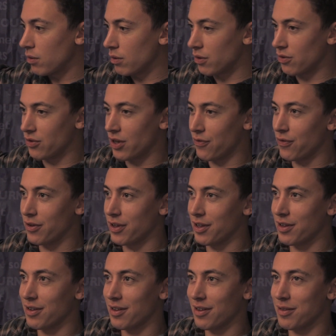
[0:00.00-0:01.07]
Well, it's
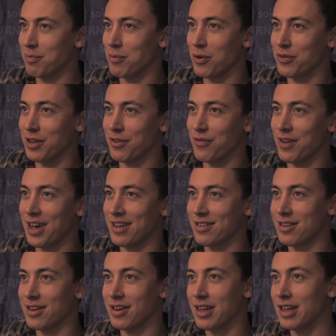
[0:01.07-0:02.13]
a
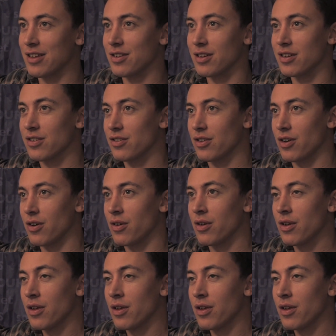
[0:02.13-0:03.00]
multifaceted answer. So,